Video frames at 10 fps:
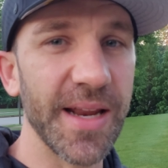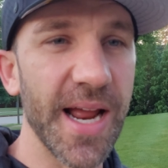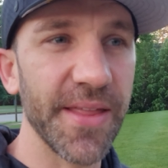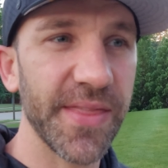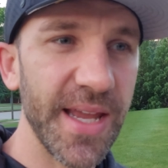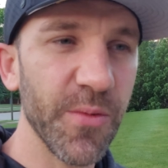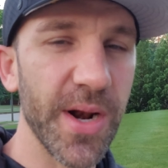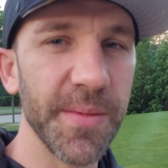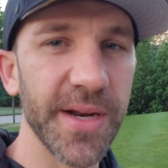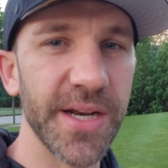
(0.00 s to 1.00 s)
and I think
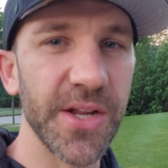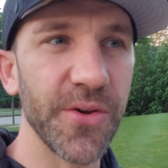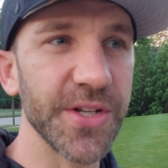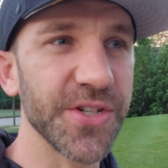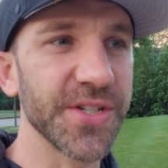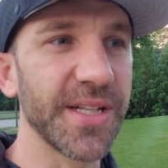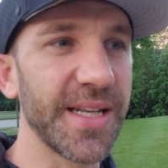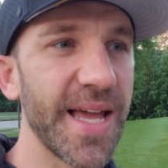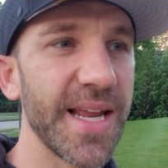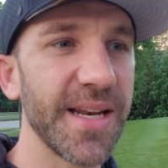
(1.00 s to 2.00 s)
what I'm going to do is just
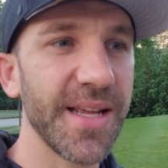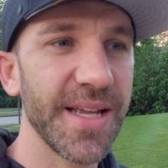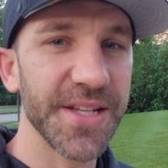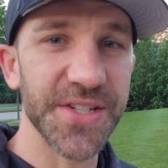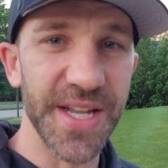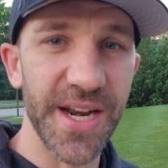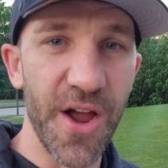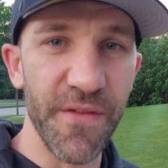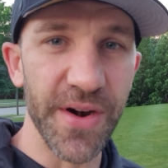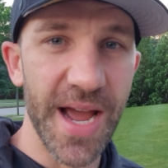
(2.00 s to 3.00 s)
let it sit
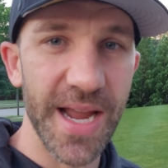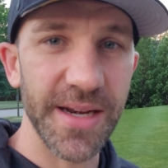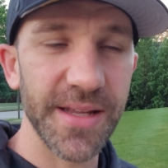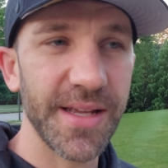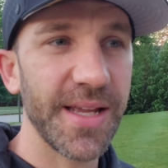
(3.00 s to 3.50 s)
overnight.